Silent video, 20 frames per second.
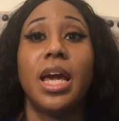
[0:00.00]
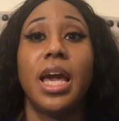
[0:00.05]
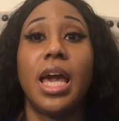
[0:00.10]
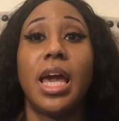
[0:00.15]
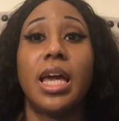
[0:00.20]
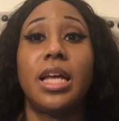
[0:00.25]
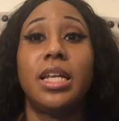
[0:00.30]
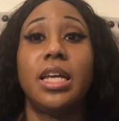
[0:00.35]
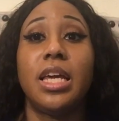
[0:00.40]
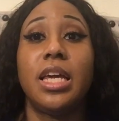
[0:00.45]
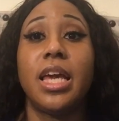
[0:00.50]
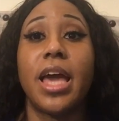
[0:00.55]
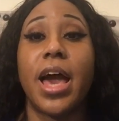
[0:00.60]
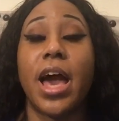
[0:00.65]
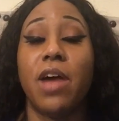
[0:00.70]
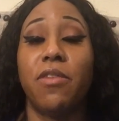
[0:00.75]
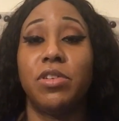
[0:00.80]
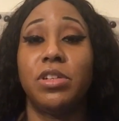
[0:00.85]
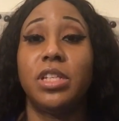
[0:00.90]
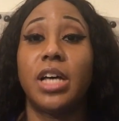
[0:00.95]
And he
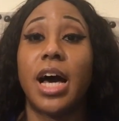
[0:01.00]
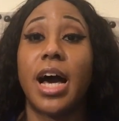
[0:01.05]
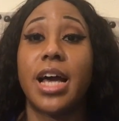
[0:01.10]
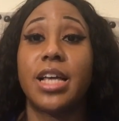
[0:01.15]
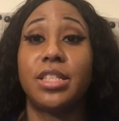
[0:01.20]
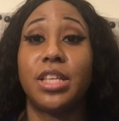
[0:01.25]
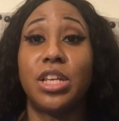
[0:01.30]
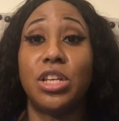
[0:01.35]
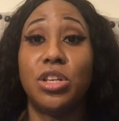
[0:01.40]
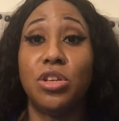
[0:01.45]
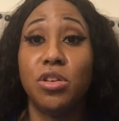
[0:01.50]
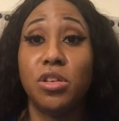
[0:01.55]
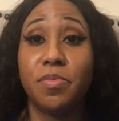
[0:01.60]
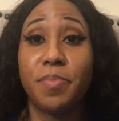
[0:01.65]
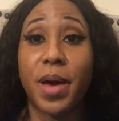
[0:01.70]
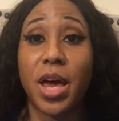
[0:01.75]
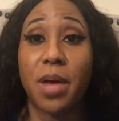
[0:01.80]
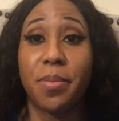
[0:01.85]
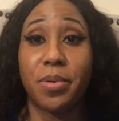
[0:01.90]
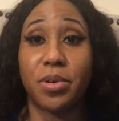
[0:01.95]
advertised in
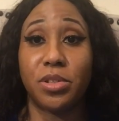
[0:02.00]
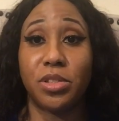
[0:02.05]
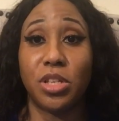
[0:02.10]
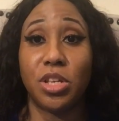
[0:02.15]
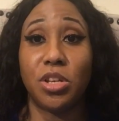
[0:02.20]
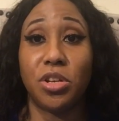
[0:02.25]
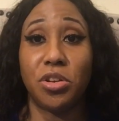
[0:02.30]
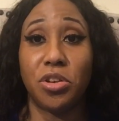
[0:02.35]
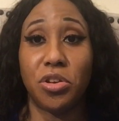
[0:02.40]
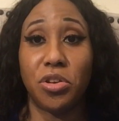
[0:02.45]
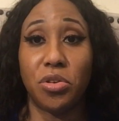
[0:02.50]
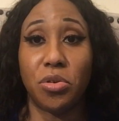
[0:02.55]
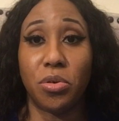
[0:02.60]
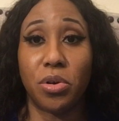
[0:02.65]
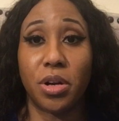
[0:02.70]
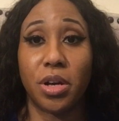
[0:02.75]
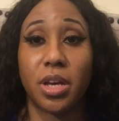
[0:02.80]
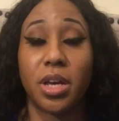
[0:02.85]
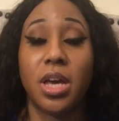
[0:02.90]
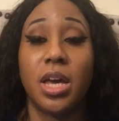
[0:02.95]
newspapers in New
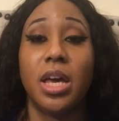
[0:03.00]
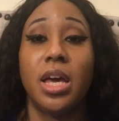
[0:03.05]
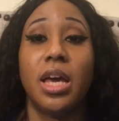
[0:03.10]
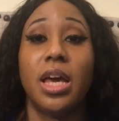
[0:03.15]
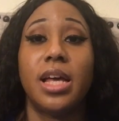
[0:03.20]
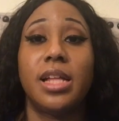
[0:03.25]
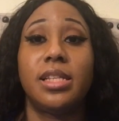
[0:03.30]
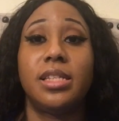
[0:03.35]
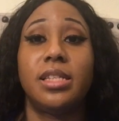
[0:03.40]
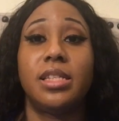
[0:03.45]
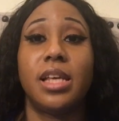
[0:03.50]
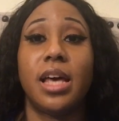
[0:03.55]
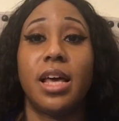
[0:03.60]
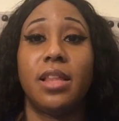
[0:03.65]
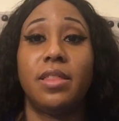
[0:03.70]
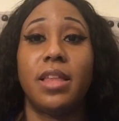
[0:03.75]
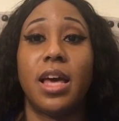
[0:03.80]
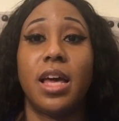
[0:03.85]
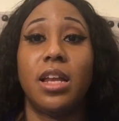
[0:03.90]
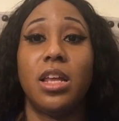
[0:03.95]
York and
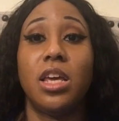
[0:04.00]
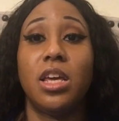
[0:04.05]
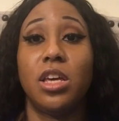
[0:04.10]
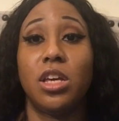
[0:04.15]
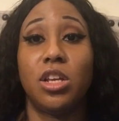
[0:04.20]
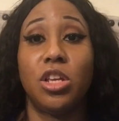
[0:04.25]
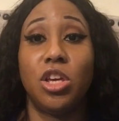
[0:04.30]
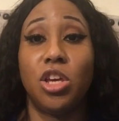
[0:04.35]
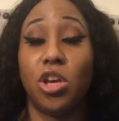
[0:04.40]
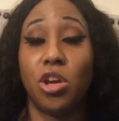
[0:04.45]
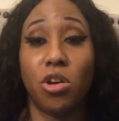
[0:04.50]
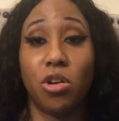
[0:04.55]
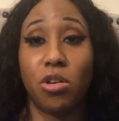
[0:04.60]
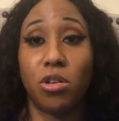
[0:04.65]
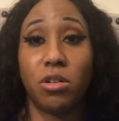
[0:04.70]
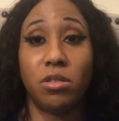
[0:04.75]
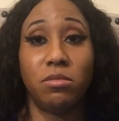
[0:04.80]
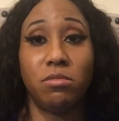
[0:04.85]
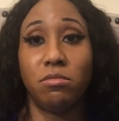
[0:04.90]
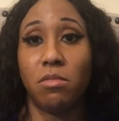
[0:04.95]
said that he could
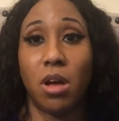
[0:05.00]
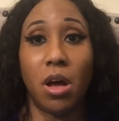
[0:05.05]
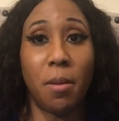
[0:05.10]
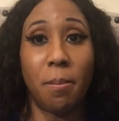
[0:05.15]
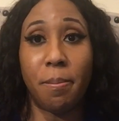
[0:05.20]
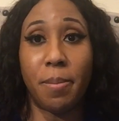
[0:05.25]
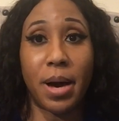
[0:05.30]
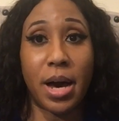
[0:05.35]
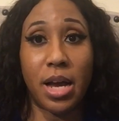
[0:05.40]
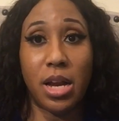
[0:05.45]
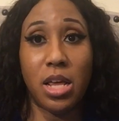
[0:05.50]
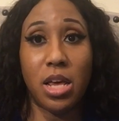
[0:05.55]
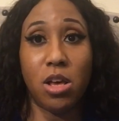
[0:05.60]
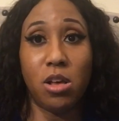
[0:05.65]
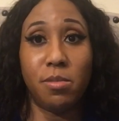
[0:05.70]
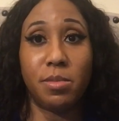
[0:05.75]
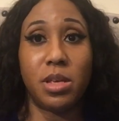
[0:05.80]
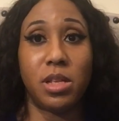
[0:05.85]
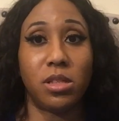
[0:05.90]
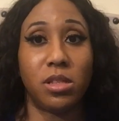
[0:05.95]
cure body
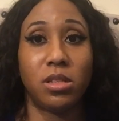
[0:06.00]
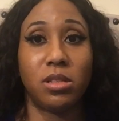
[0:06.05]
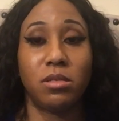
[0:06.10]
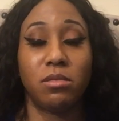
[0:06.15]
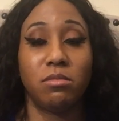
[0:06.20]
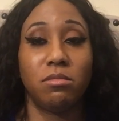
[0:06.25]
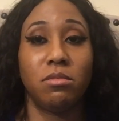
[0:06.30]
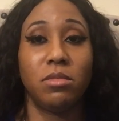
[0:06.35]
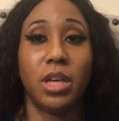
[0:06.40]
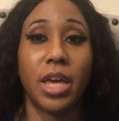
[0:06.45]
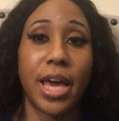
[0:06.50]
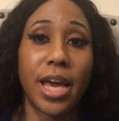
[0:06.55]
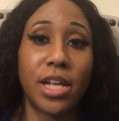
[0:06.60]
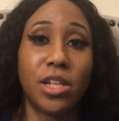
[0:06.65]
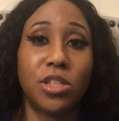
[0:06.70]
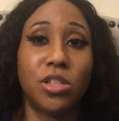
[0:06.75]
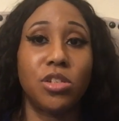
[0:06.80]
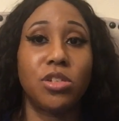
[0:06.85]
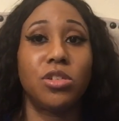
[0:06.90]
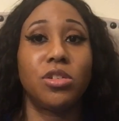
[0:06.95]
ailments,
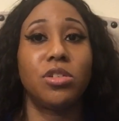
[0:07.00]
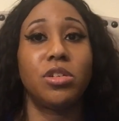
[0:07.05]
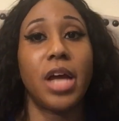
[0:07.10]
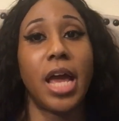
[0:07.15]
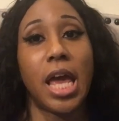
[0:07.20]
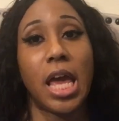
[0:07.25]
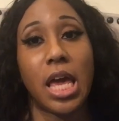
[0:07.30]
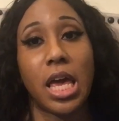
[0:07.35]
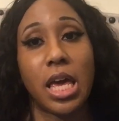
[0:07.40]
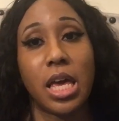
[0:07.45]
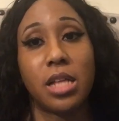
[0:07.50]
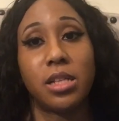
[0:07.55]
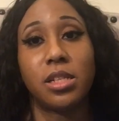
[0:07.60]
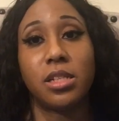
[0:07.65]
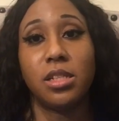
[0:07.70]
cancer, AIDS,